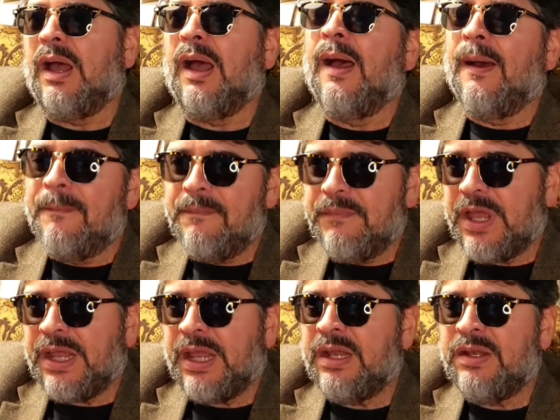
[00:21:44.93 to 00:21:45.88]

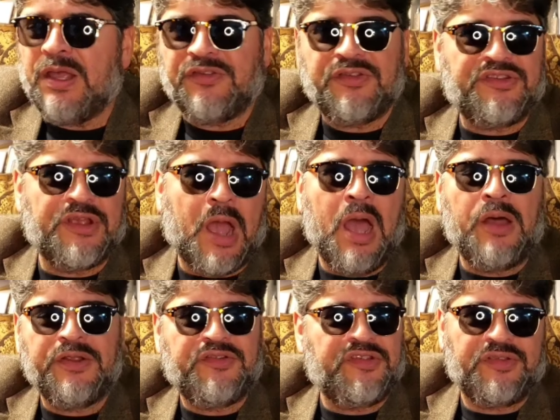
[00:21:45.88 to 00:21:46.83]
And as a
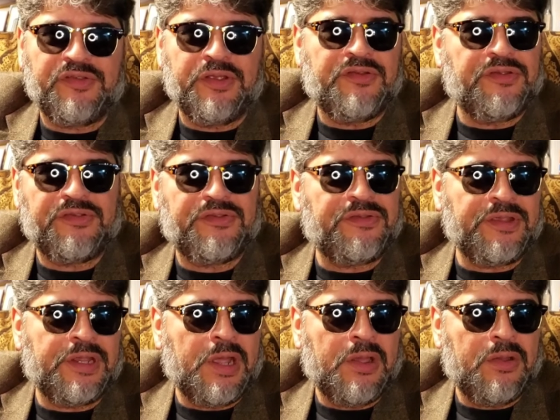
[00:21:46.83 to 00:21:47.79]
child,
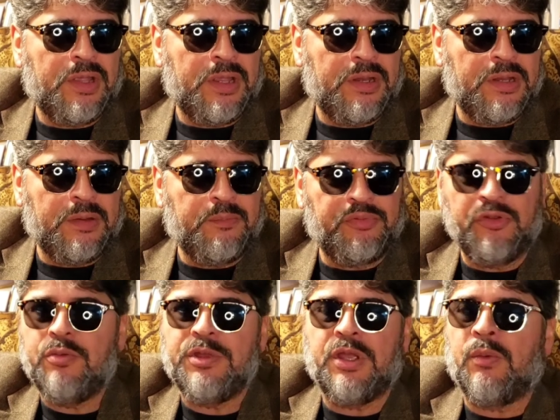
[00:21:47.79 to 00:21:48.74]
it
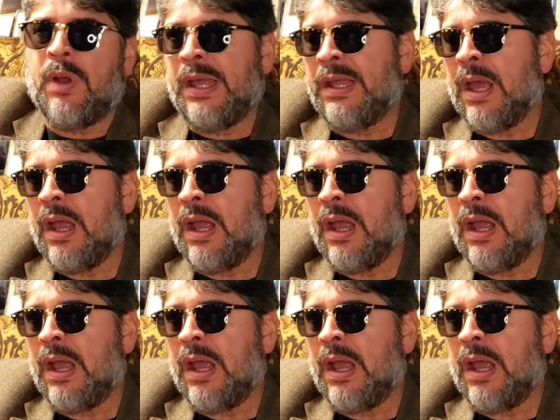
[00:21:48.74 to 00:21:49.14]
blew me away.